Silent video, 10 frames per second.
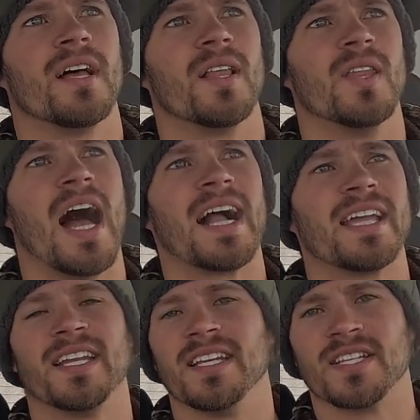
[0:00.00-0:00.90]
lock
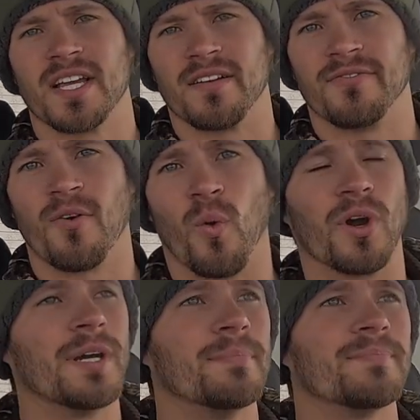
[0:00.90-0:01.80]
it into
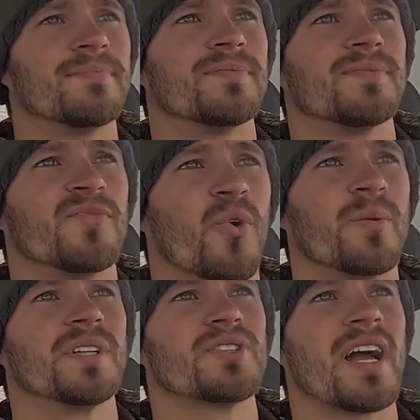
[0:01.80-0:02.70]

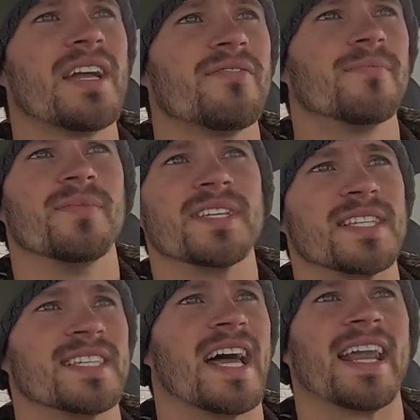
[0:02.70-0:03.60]
four-wheel drive. This
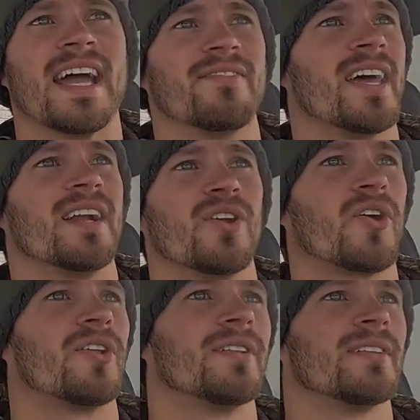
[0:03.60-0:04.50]
does not have that at all.